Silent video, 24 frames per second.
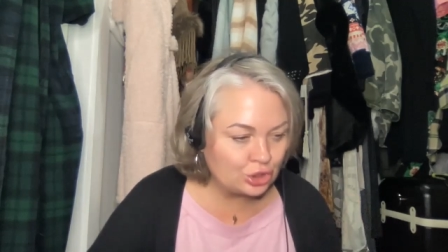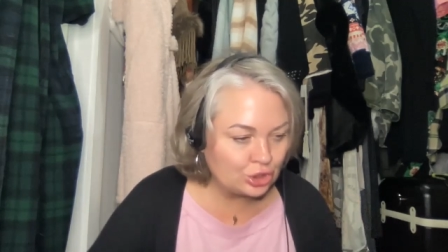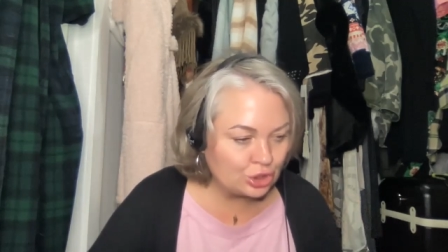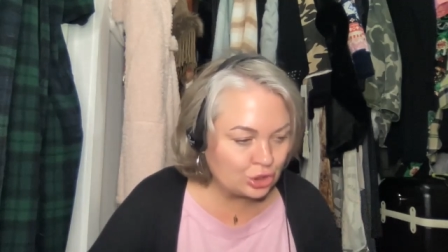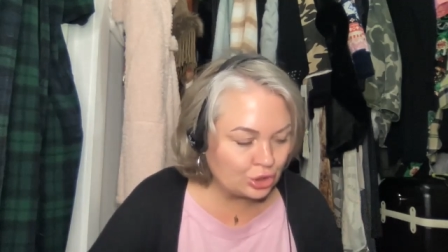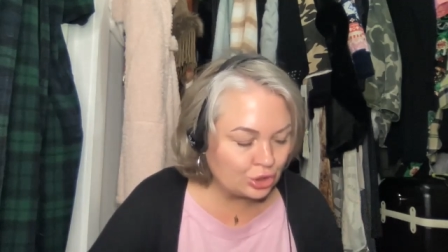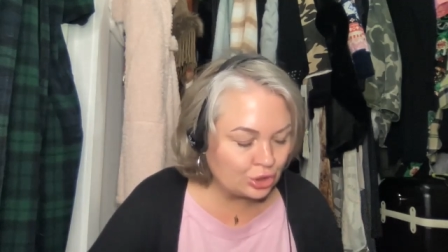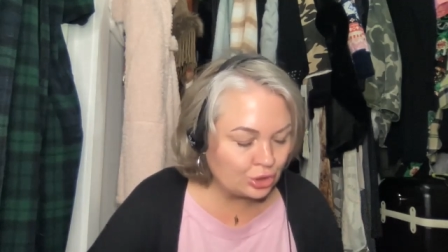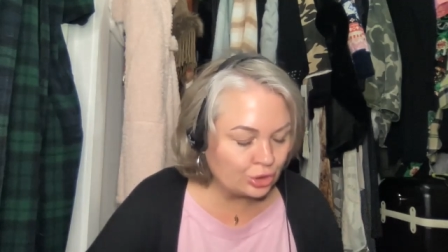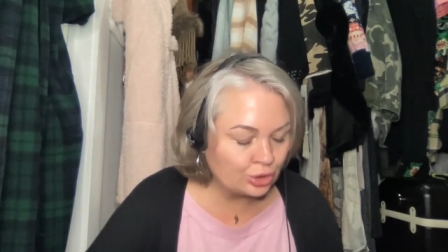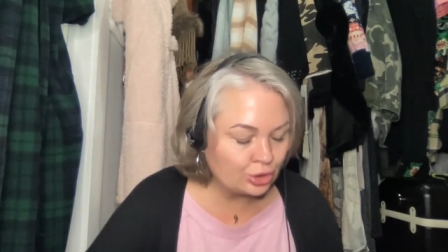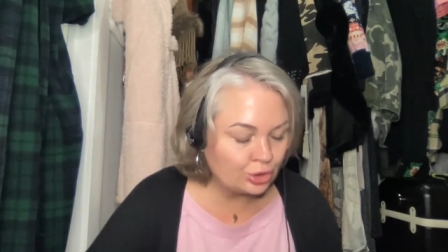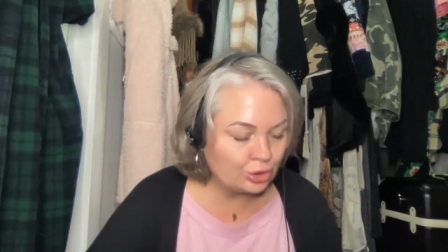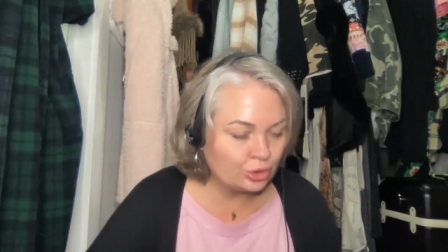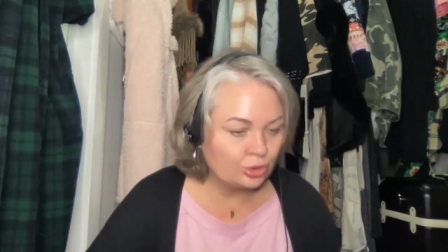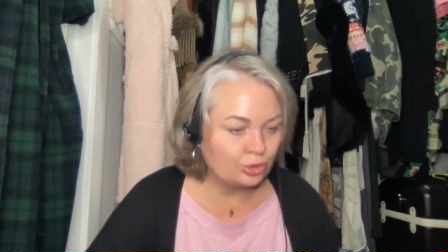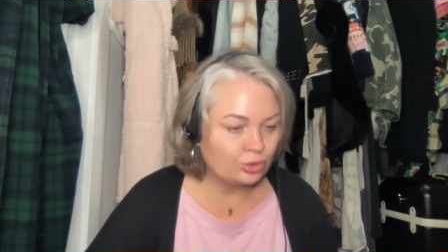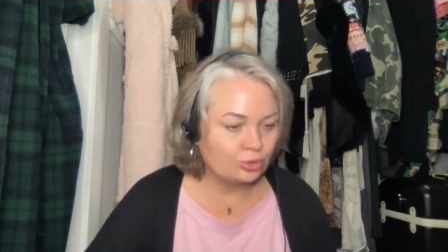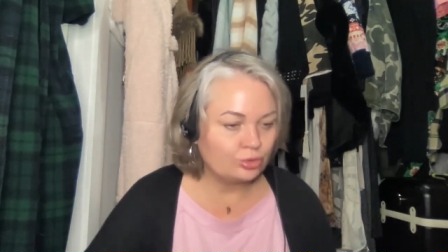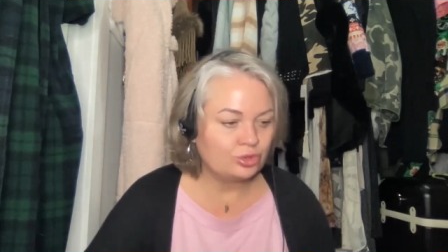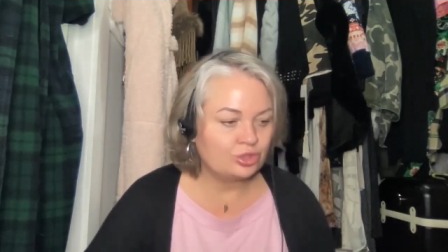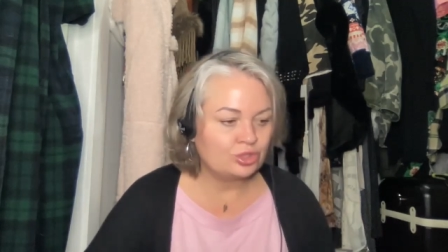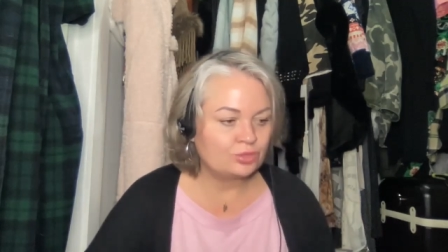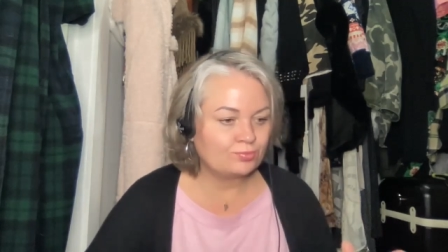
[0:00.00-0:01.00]

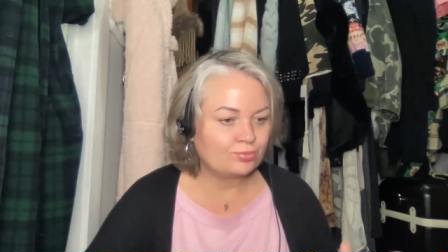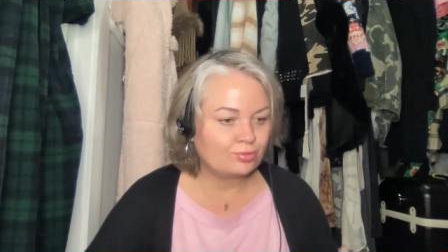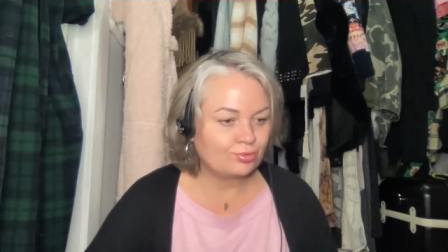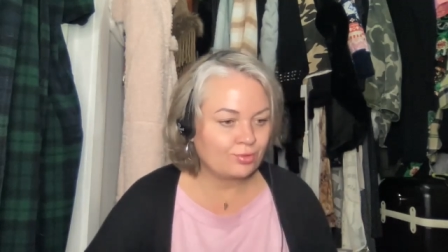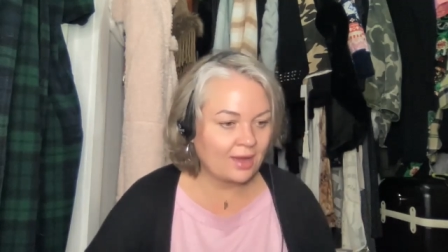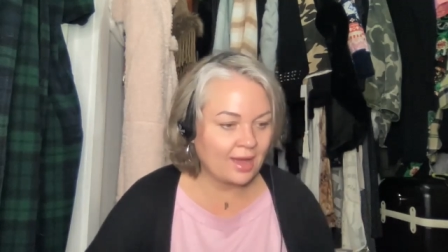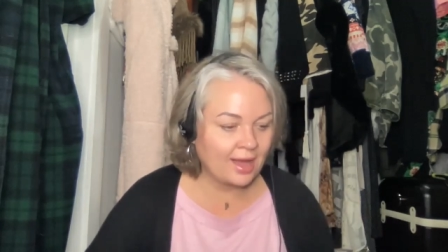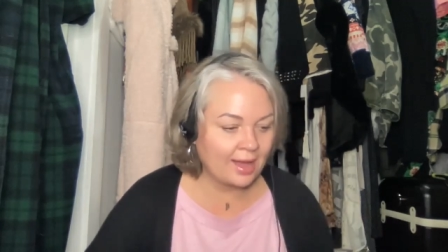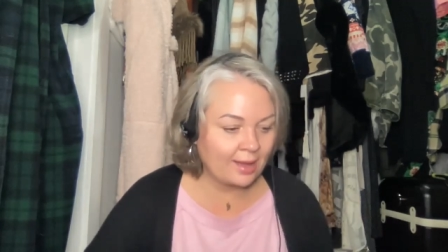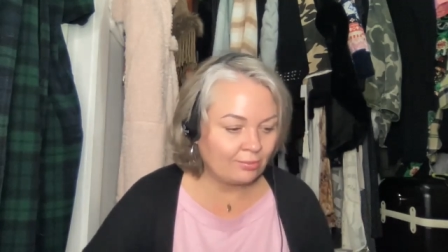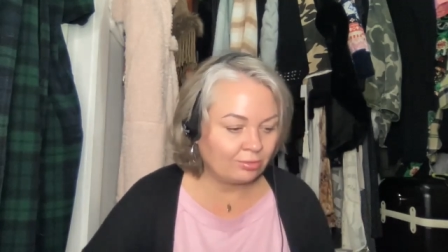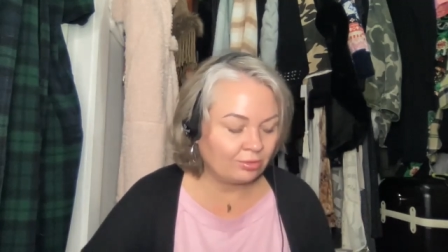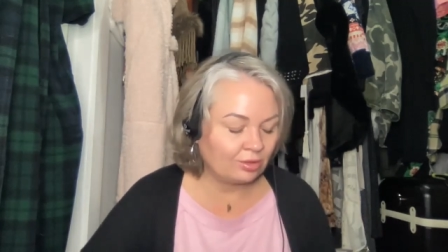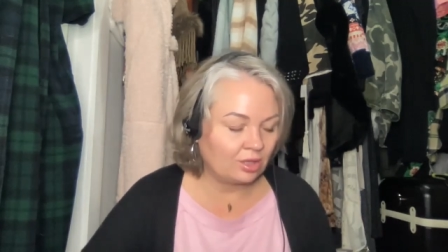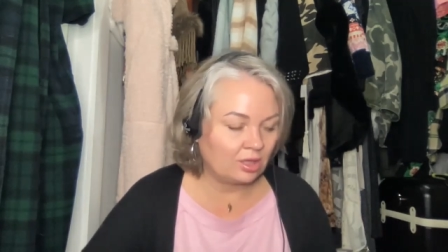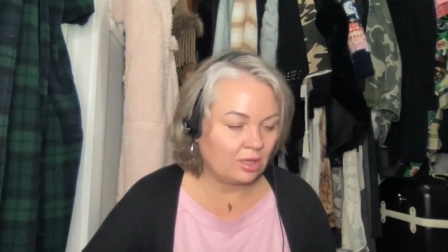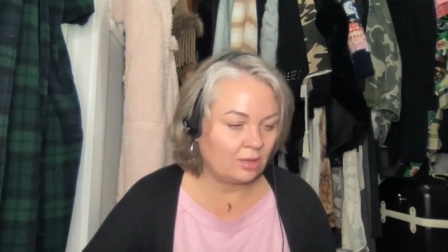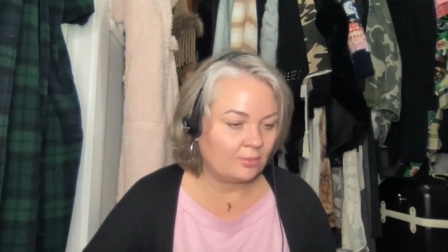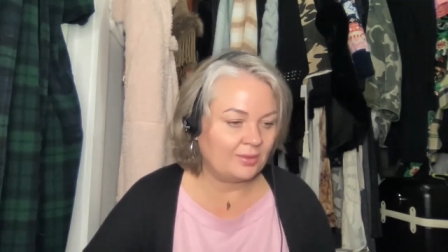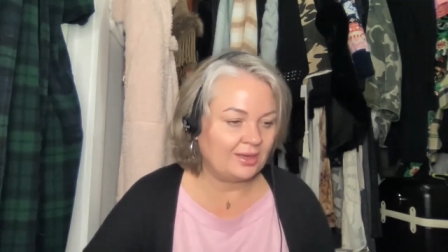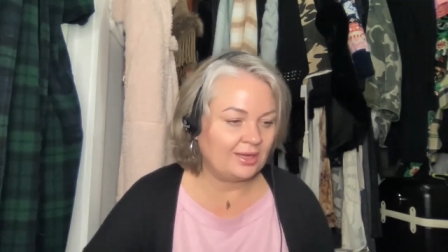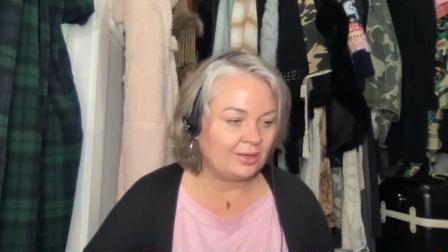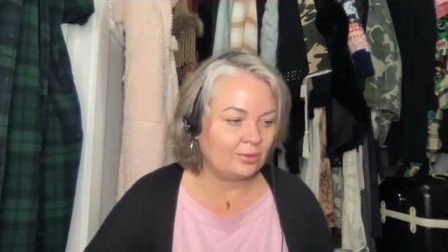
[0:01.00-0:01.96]
huge problem.